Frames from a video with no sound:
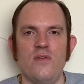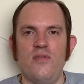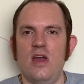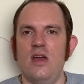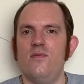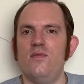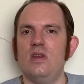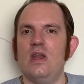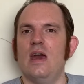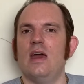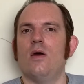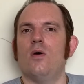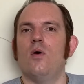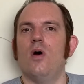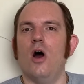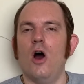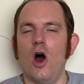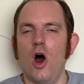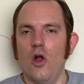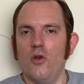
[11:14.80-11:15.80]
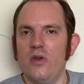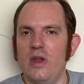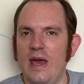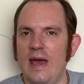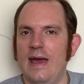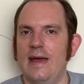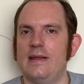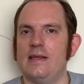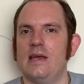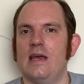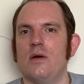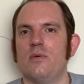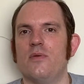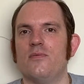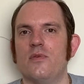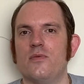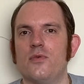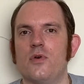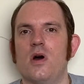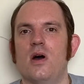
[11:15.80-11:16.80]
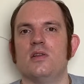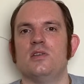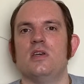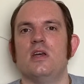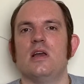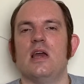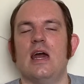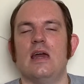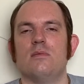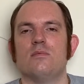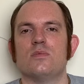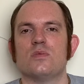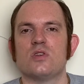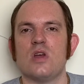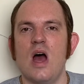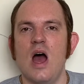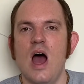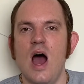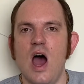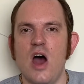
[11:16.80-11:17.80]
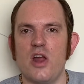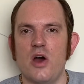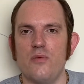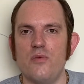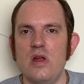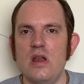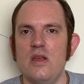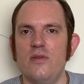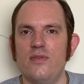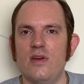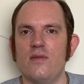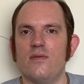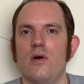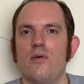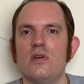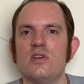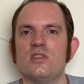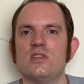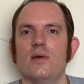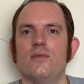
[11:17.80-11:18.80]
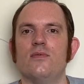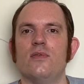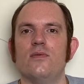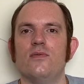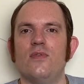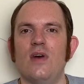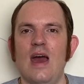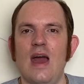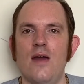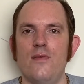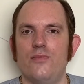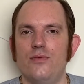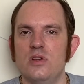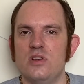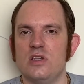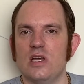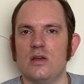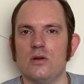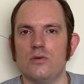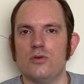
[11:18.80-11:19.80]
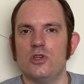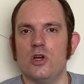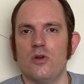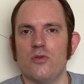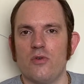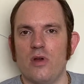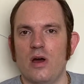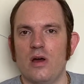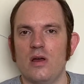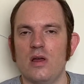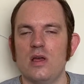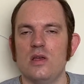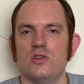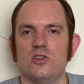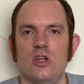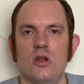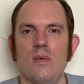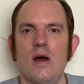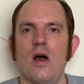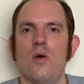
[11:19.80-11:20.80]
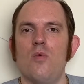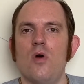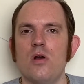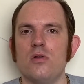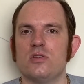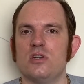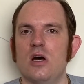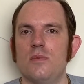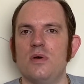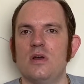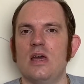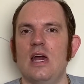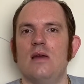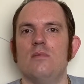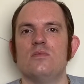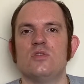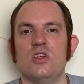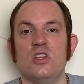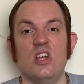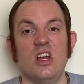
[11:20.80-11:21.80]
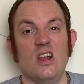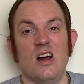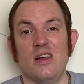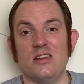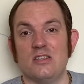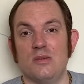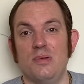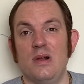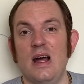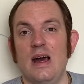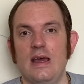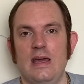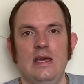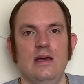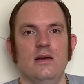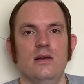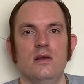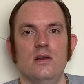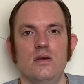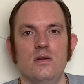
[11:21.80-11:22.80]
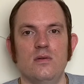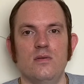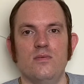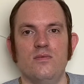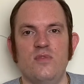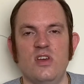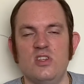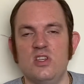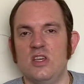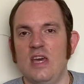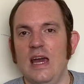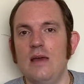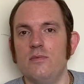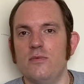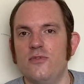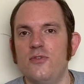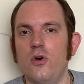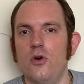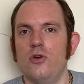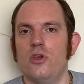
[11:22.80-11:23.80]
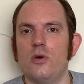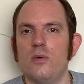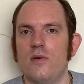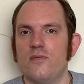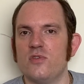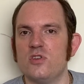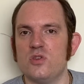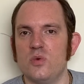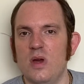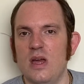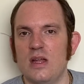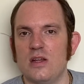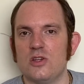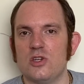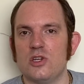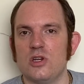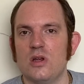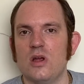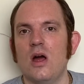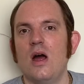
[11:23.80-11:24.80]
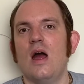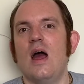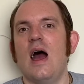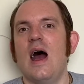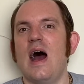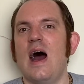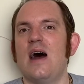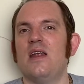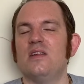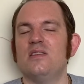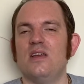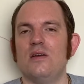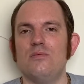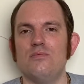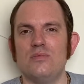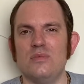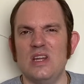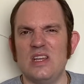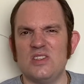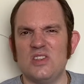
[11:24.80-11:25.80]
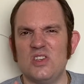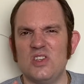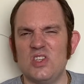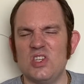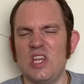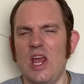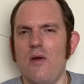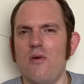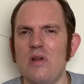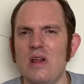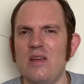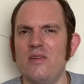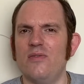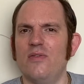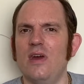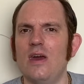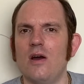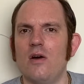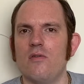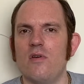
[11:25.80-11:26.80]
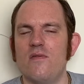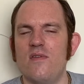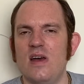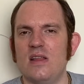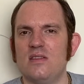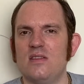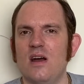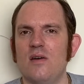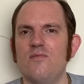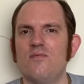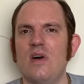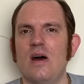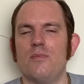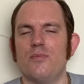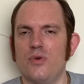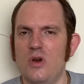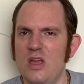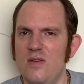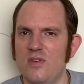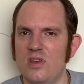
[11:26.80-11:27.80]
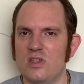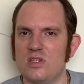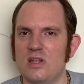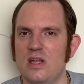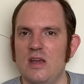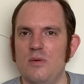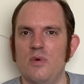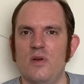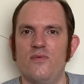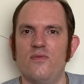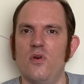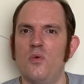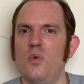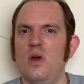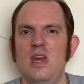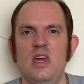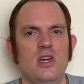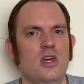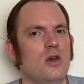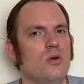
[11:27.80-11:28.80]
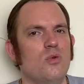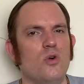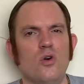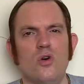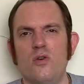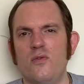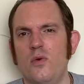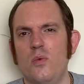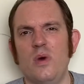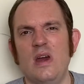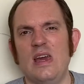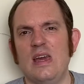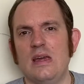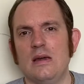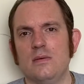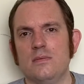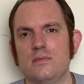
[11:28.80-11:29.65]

hit the nail on the head here with the variety of games, and I really think there is something for every single genre. So no matter what type of games you like to play, there's a game for you on the Switch. And I don't necessarily feel that they'd done that previously with the Wii U or the Wii.